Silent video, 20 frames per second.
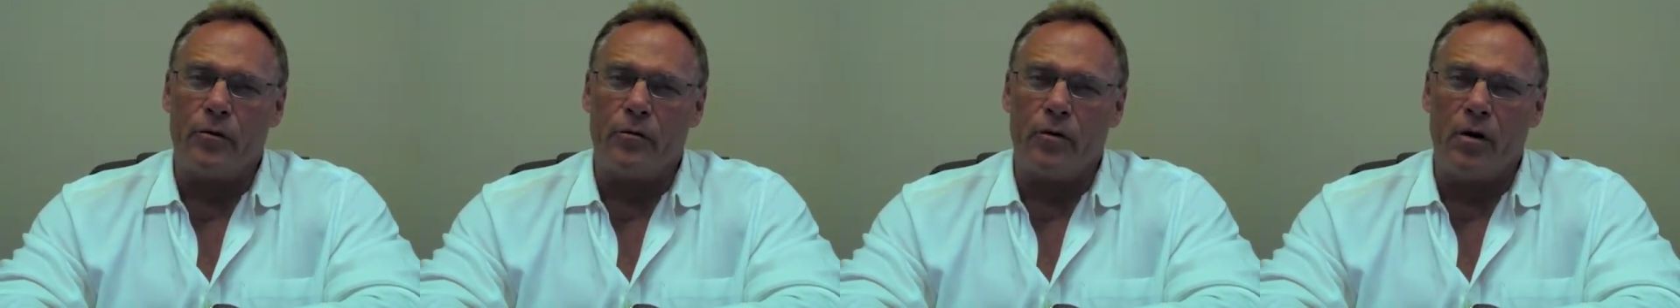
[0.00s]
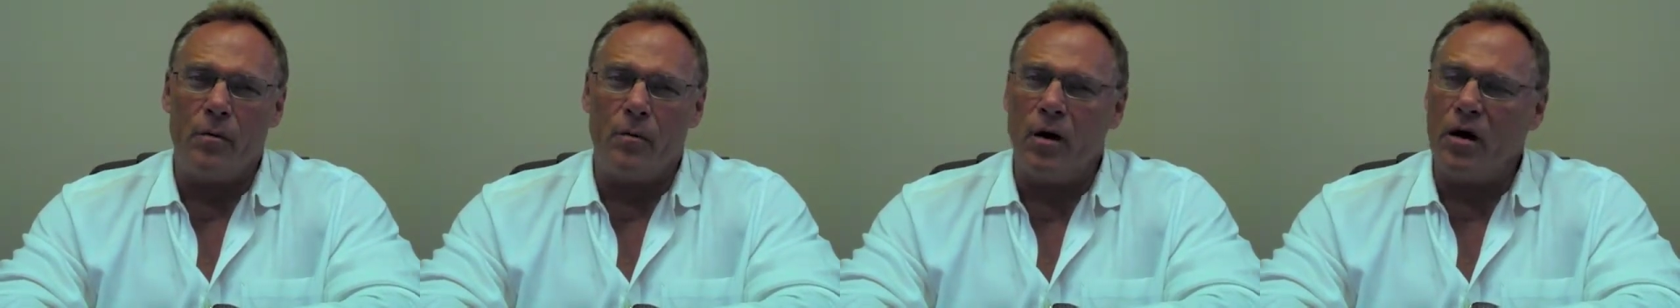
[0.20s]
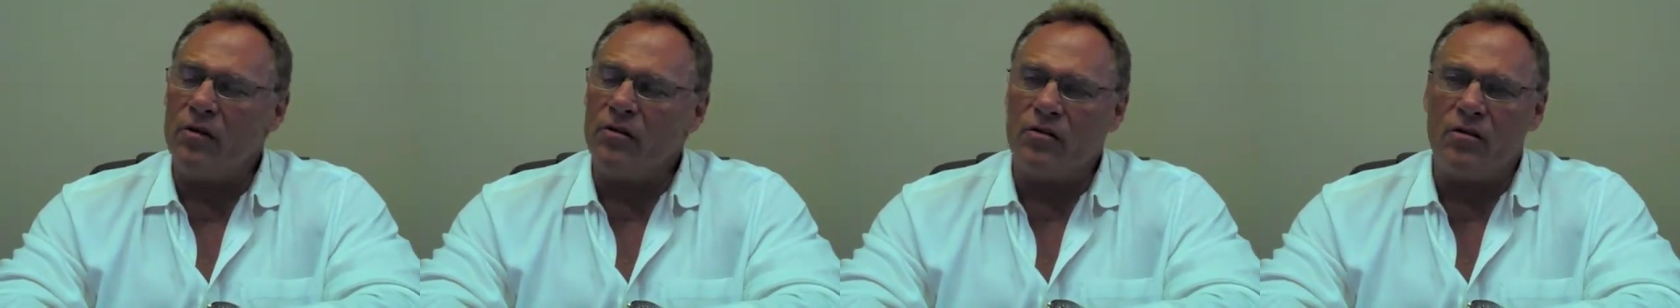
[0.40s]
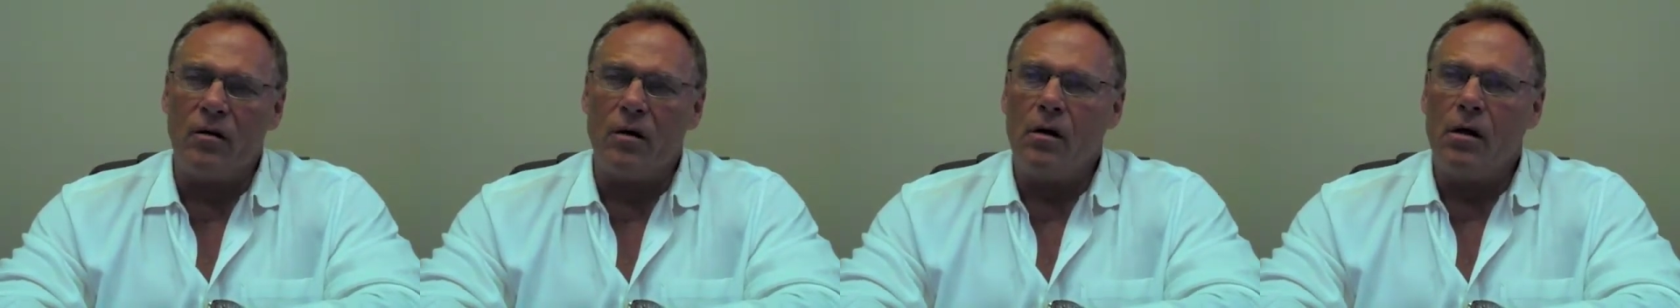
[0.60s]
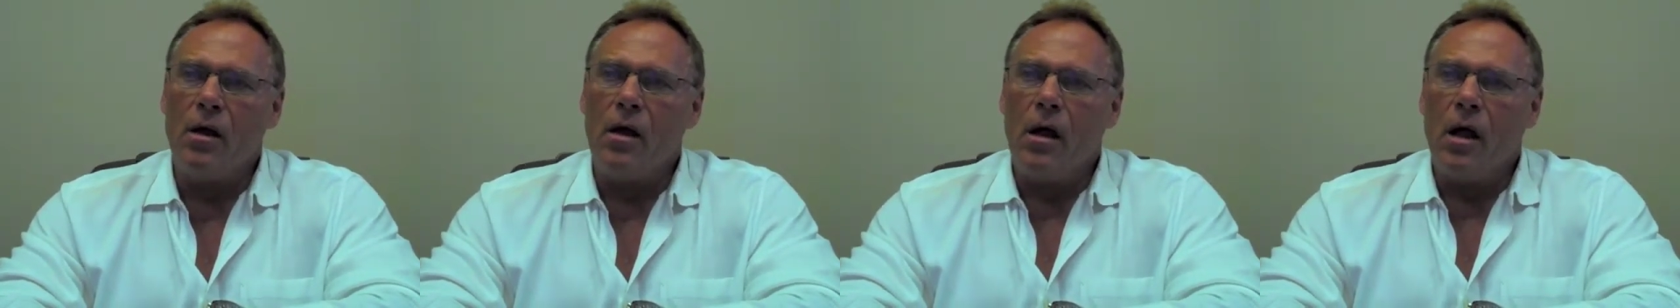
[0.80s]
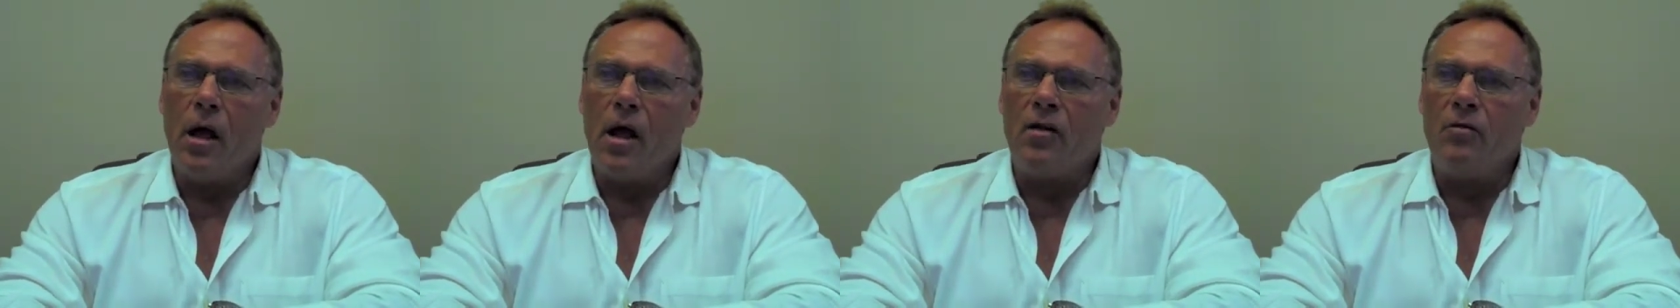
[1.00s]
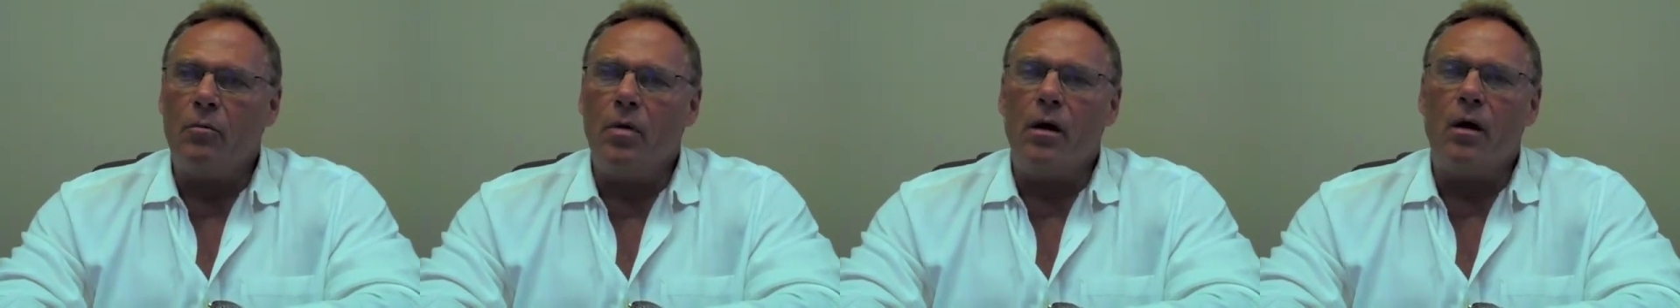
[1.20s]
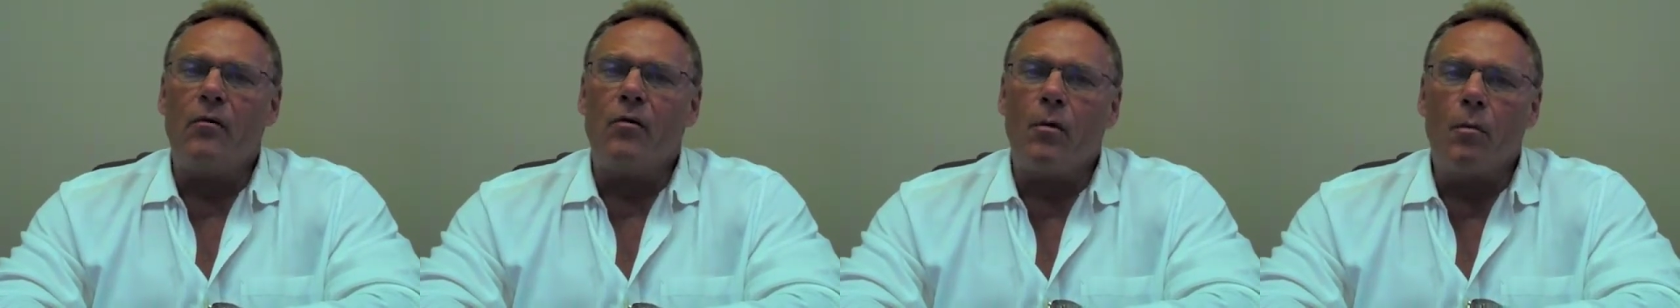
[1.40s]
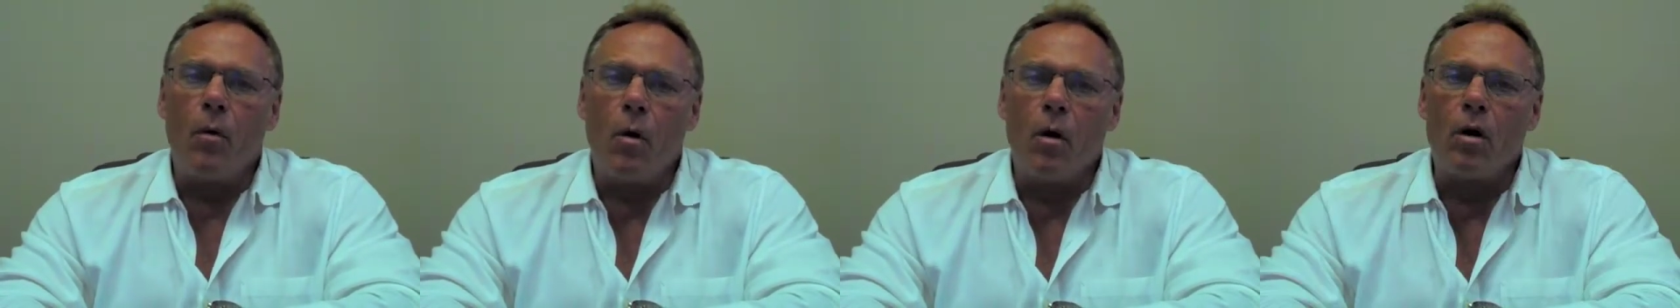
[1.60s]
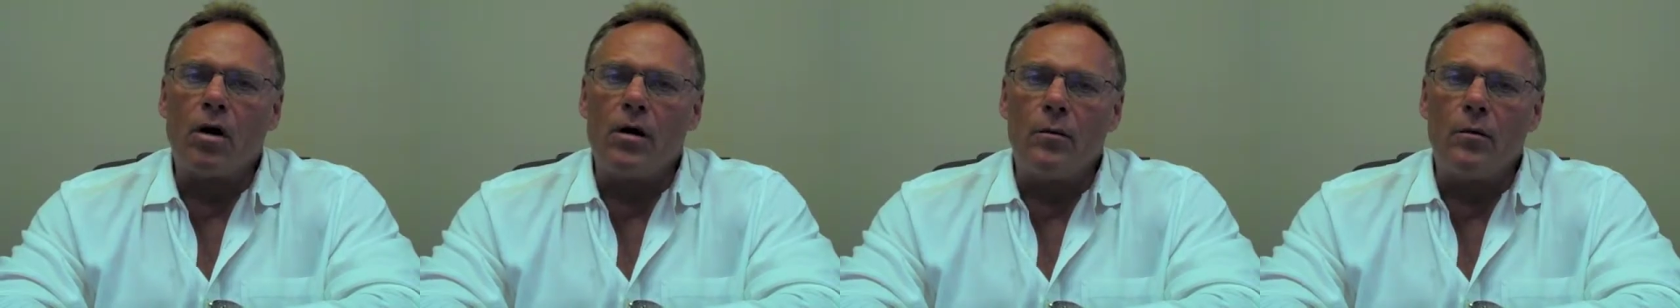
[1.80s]
3 months has been a
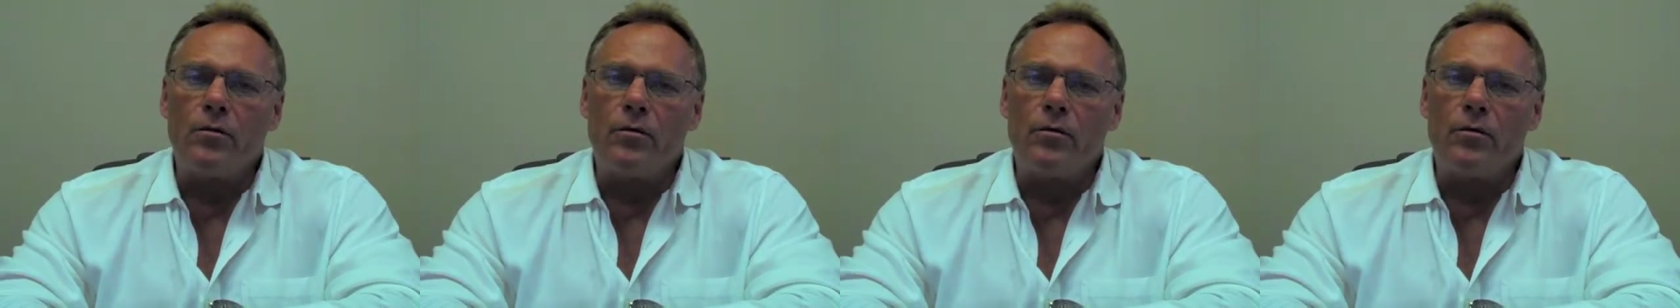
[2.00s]
remarkable